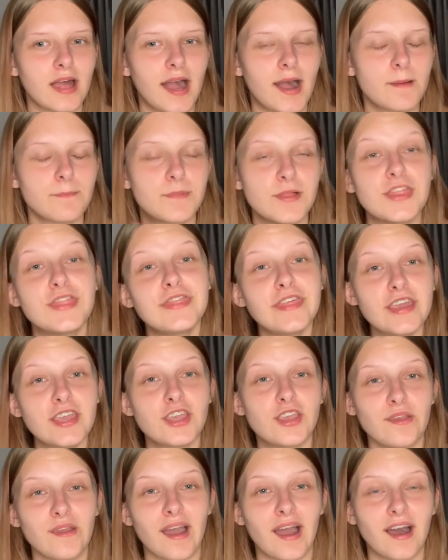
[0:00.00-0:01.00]
but
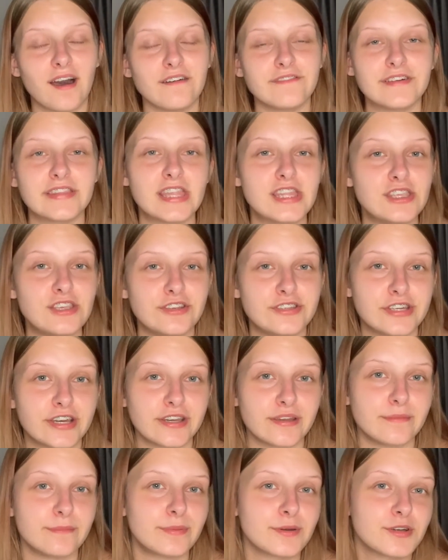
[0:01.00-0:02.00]
think you have and then you
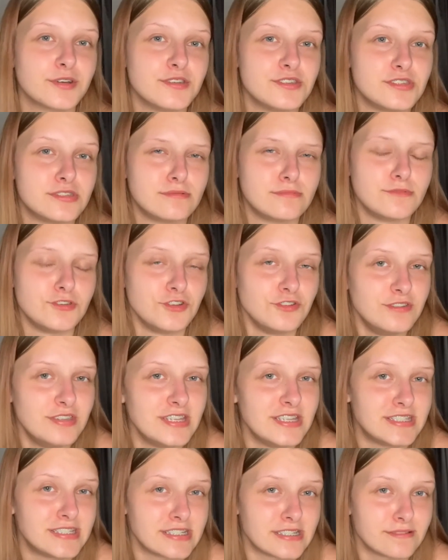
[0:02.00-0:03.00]
don't because you
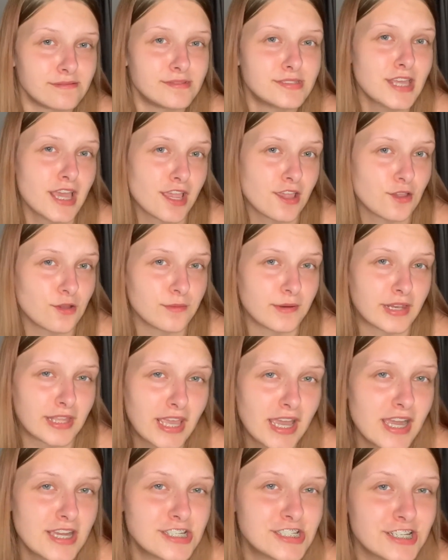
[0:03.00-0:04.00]
need to take your
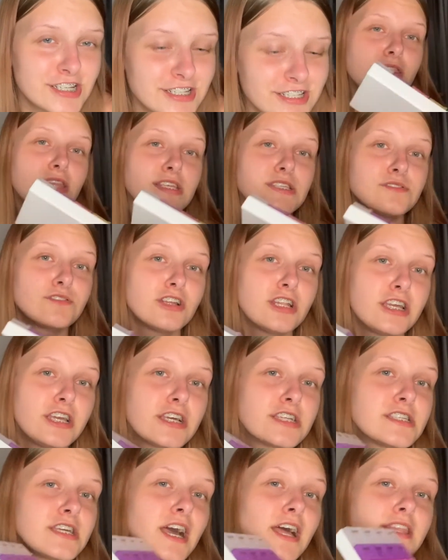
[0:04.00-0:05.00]
medication. These are really
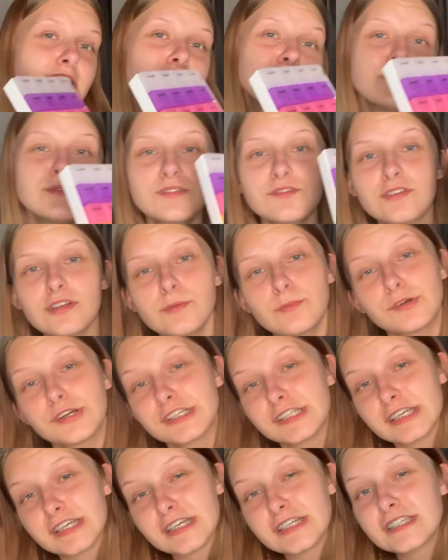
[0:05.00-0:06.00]
good, and this one's really
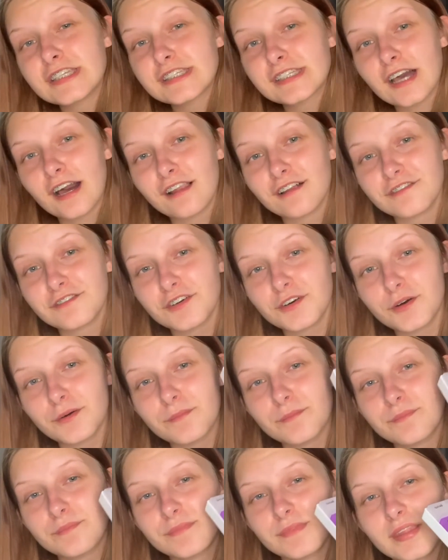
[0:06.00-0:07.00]
pretty because it's colourful
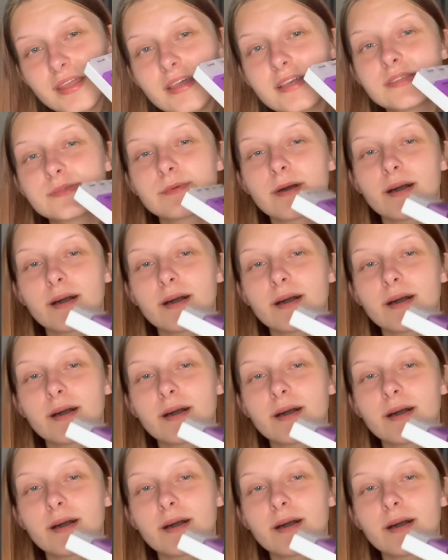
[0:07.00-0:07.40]
as well.